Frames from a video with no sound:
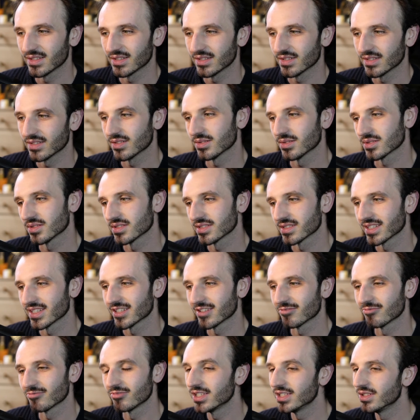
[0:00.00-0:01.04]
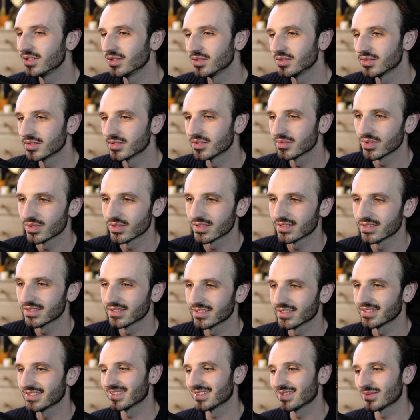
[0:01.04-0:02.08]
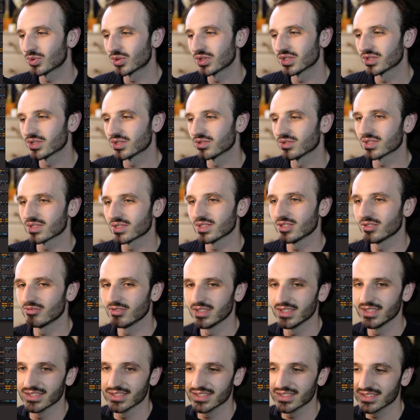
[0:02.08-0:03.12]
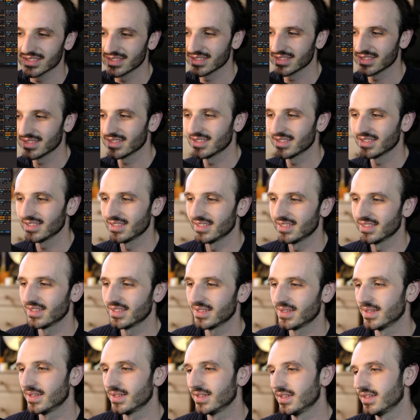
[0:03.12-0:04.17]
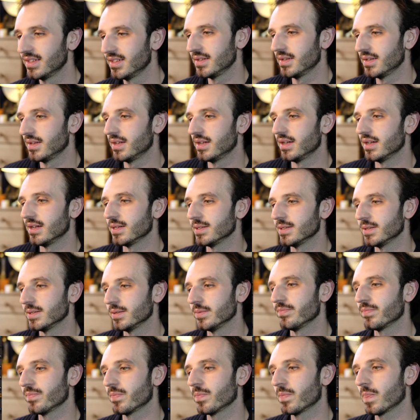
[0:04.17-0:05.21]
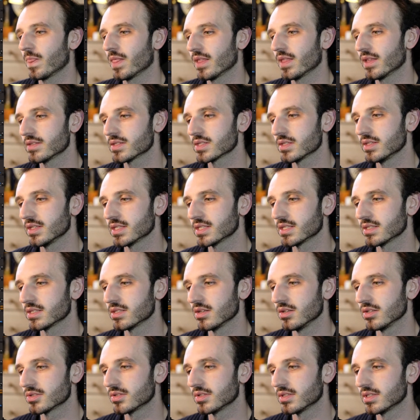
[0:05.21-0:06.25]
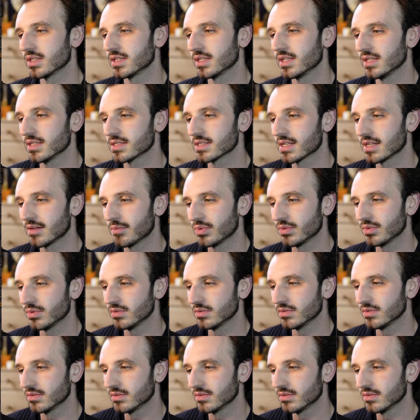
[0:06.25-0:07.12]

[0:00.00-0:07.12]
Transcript: I was going to say redo, but I'm pretty sure it's called Redux. So this is altering the sample.